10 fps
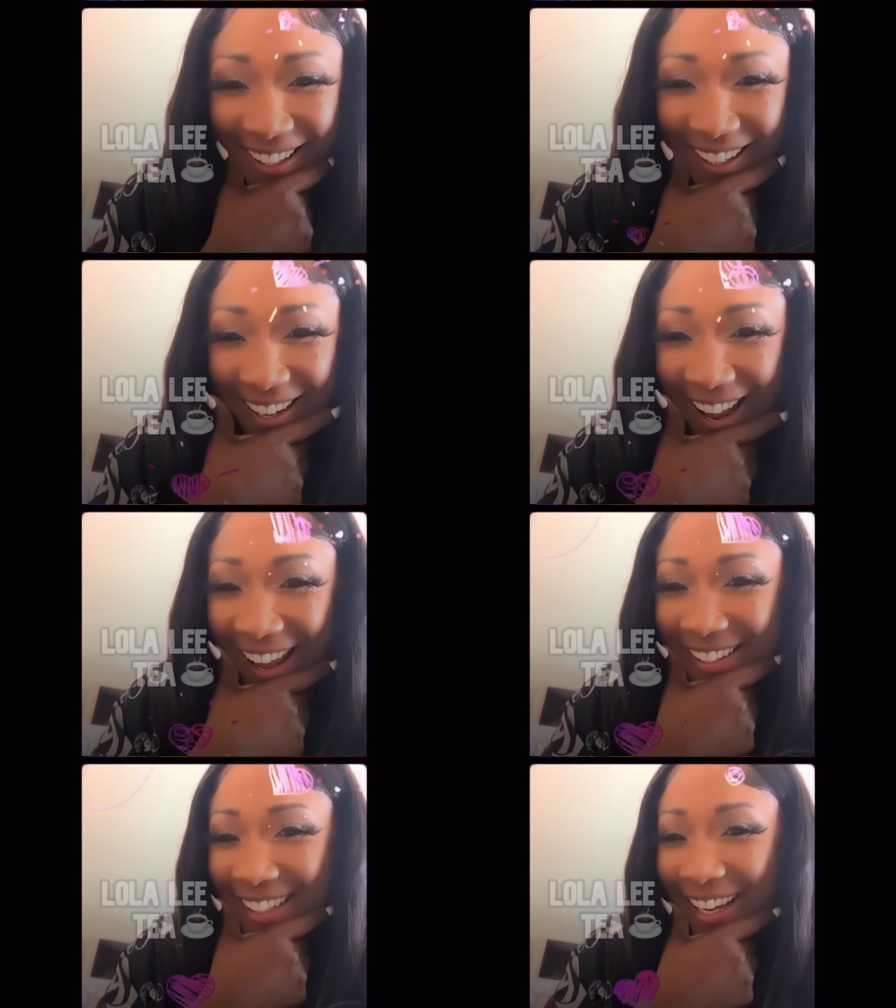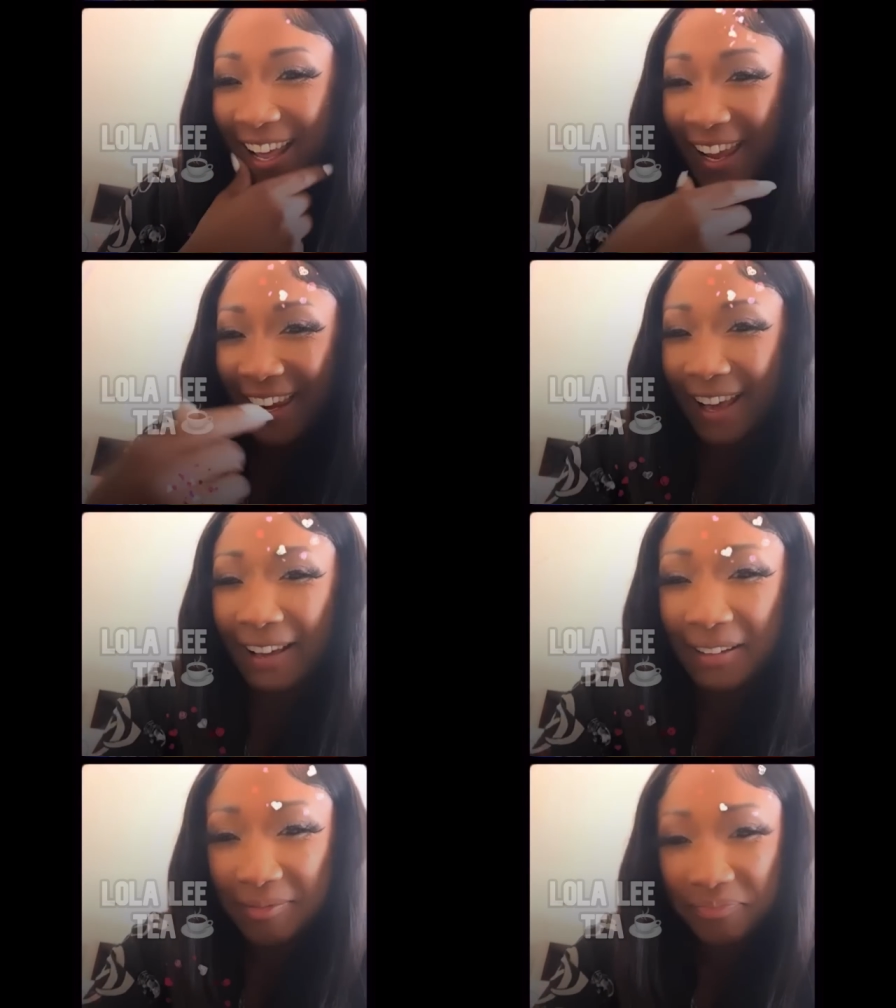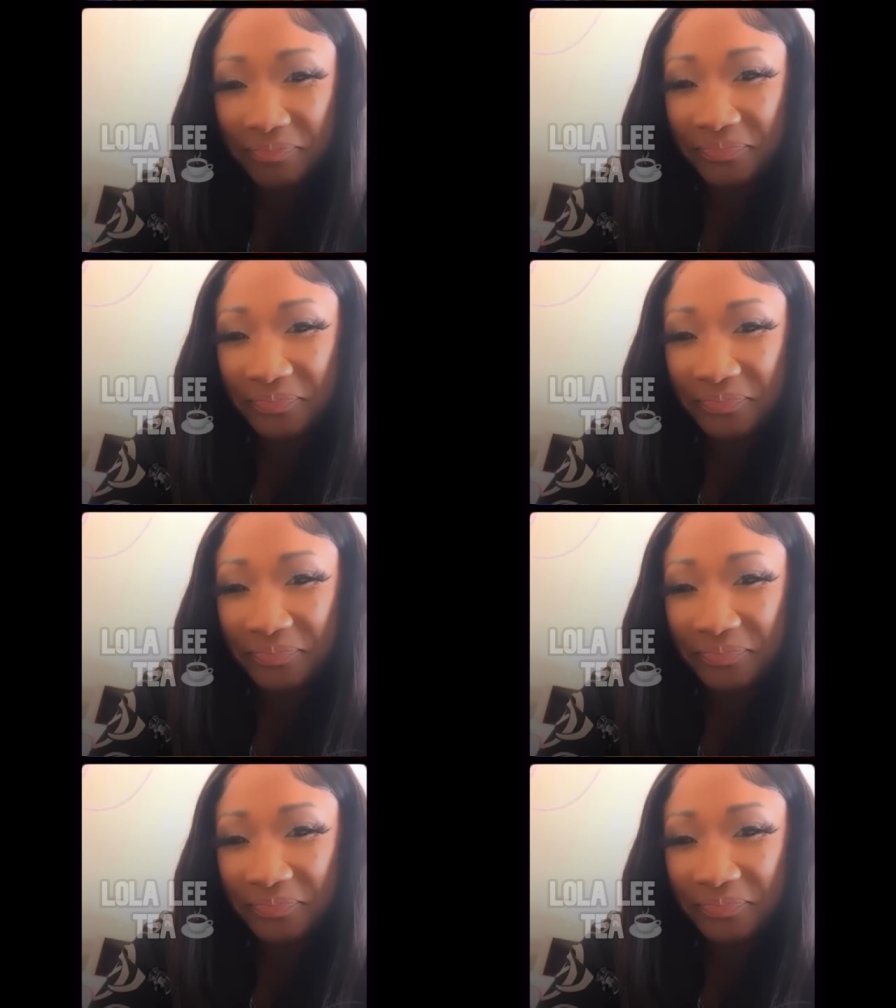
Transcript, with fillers: It ain't Selena. Me.